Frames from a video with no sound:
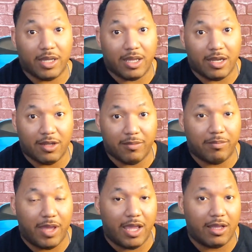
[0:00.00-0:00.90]
end up
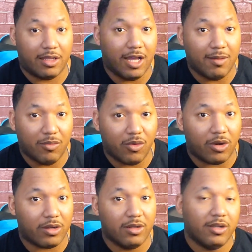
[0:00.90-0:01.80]
paying a lot
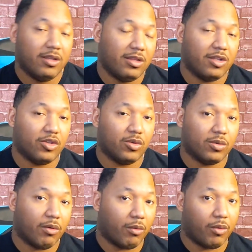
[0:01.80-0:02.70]
more than
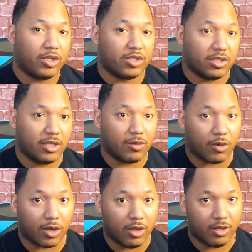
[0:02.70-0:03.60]
you originally
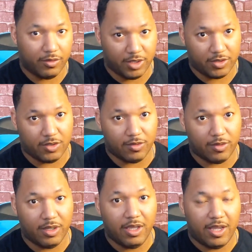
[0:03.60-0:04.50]
were going to.
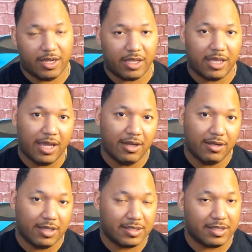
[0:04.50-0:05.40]
And
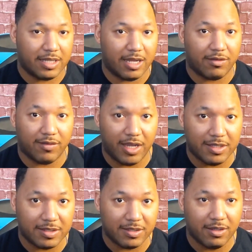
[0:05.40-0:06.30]
again, this is not
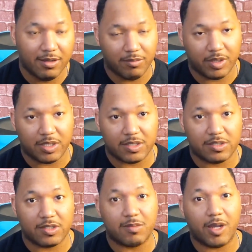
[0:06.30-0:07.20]
advice, but this is
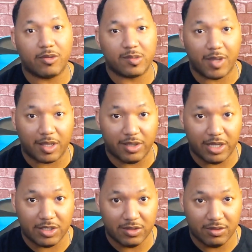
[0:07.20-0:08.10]
just my own
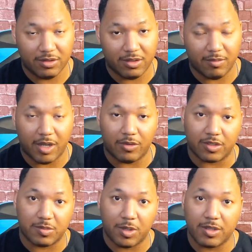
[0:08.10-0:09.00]
speculation and my own
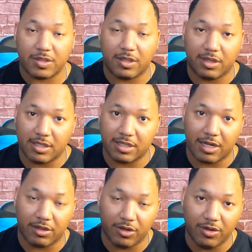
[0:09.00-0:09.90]
experience and the things that I
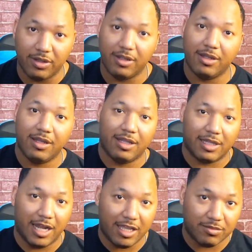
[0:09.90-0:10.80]
learned
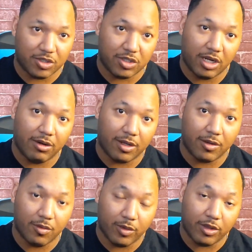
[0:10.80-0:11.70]
that I am
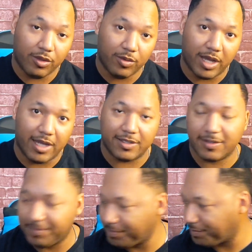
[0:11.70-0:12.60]
sharing with you guys.